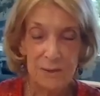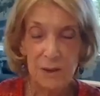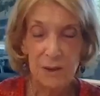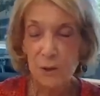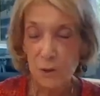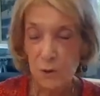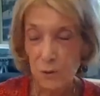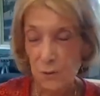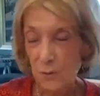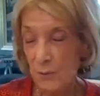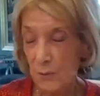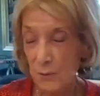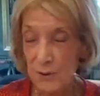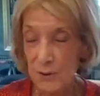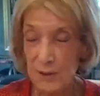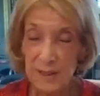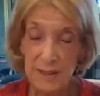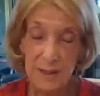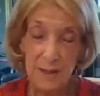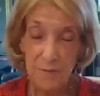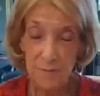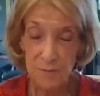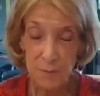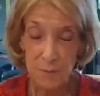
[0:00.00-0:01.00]
the servers
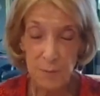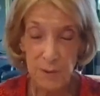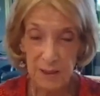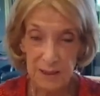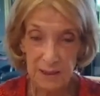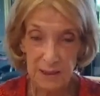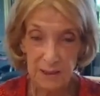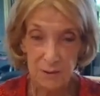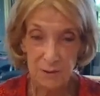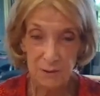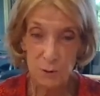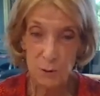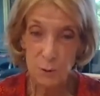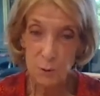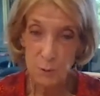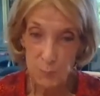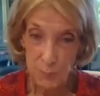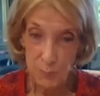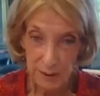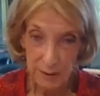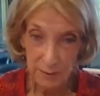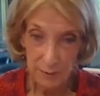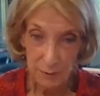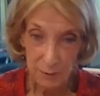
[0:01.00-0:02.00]
and everybody do
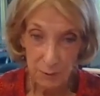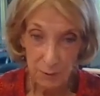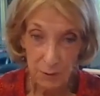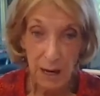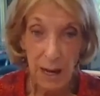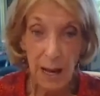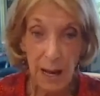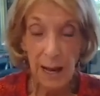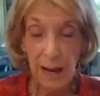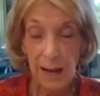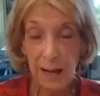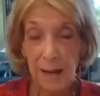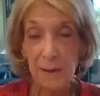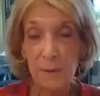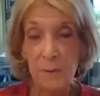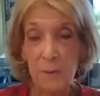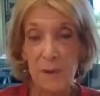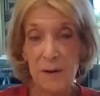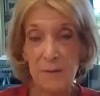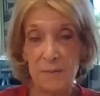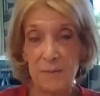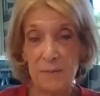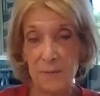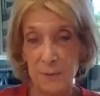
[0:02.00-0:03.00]
better.
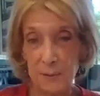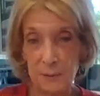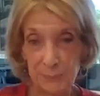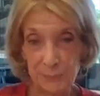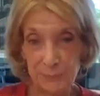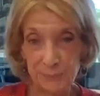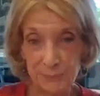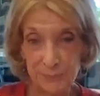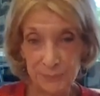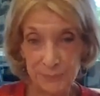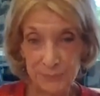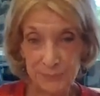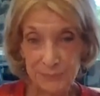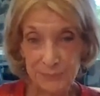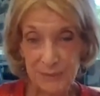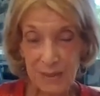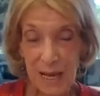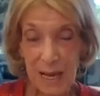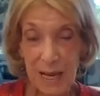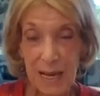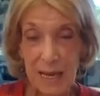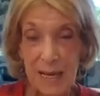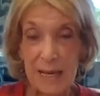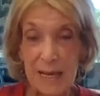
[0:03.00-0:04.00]
However,
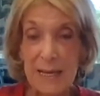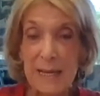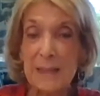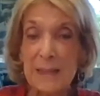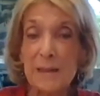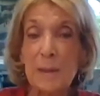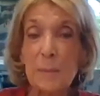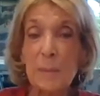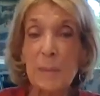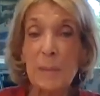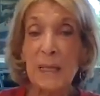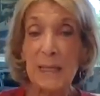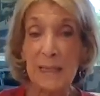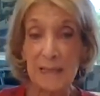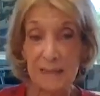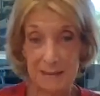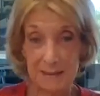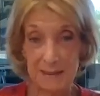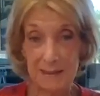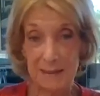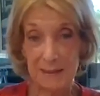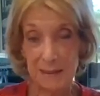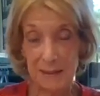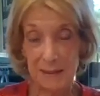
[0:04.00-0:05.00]
in the
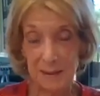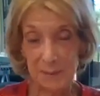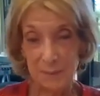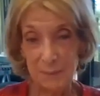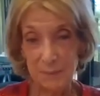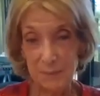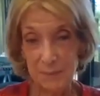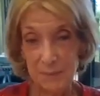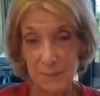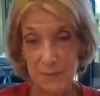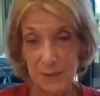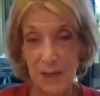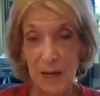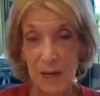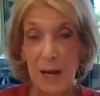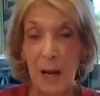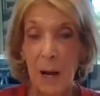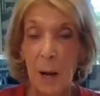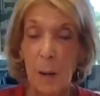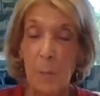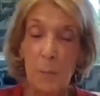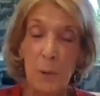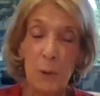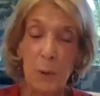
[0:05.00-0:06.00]
meantime,
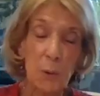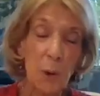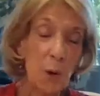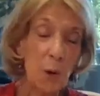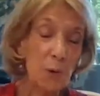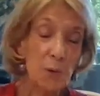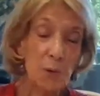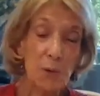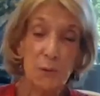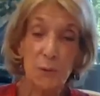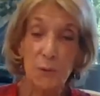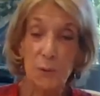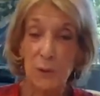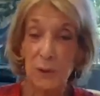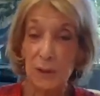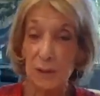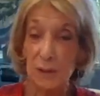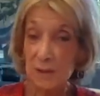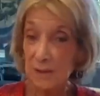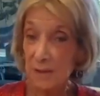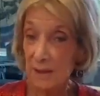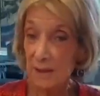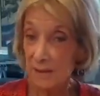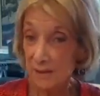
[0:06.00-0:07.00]
Barolo
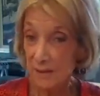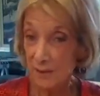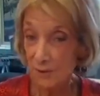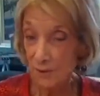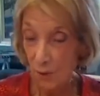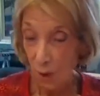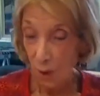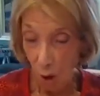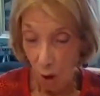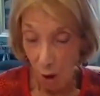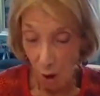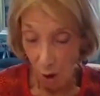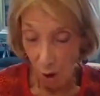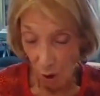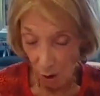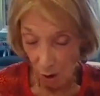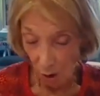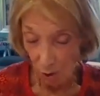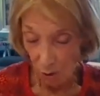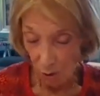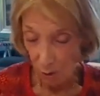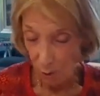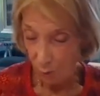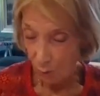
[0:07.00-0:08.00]
Grill does it
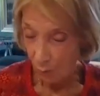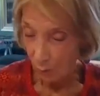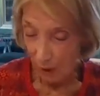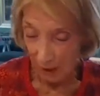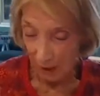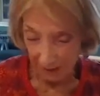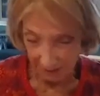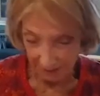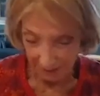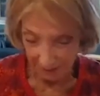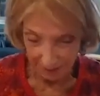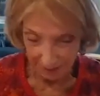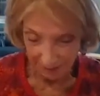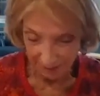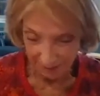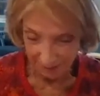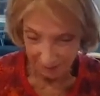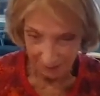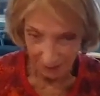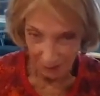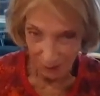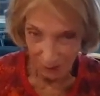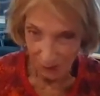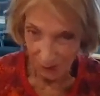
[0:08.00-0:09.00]
all right,
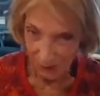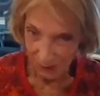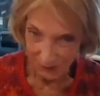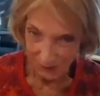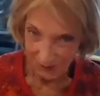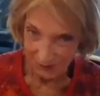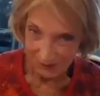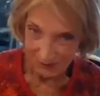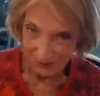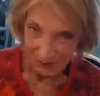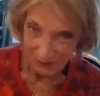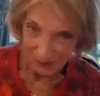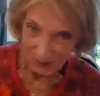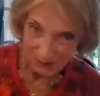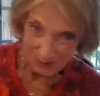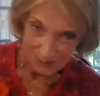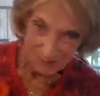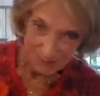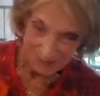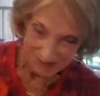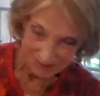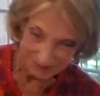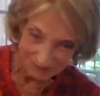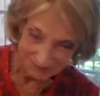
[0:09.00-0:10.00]
all the time.